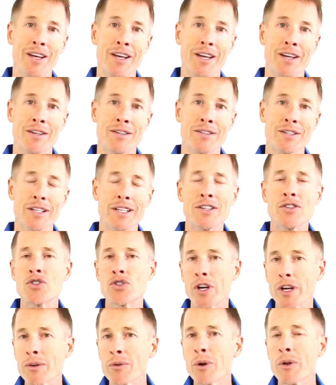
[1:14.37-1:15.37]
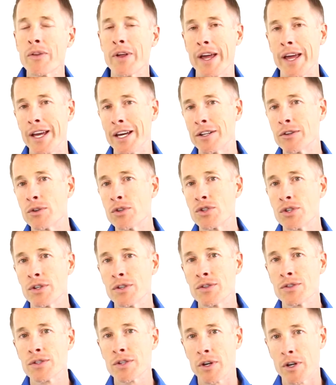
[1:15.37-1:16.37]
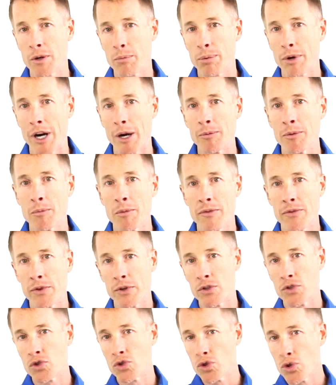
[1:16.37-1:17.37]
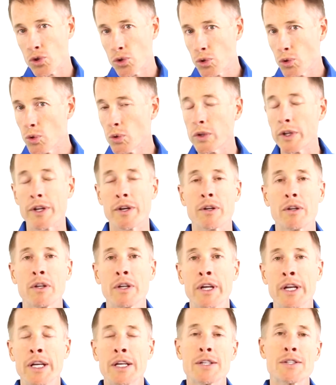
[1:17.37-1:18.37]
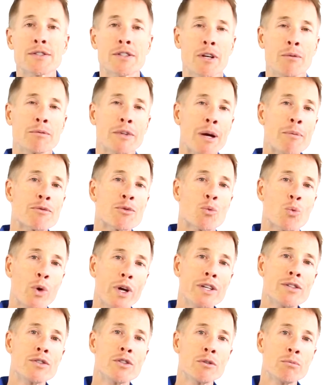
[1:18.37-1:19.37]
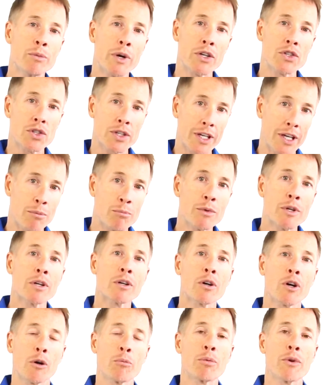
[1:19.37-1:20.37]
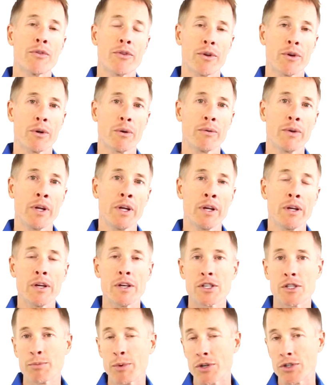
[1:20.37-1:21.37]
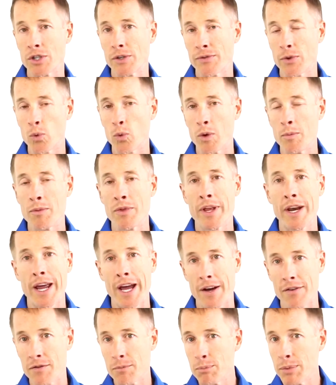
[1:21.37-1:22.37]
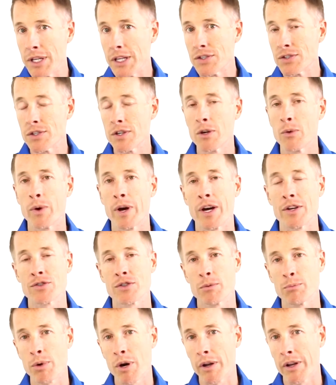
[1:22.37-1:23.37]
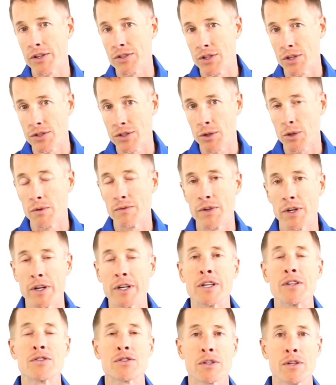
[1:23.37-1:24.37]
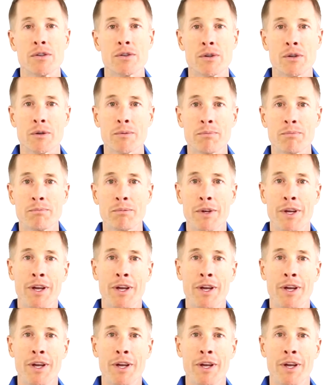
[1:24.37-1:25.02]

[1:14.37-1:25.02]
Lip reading: And in general, the androgens are a problem if there's too little. Sometimes way too much can be a culprit, though, especially for women that have PCOS or polycystic ovarian syndrome.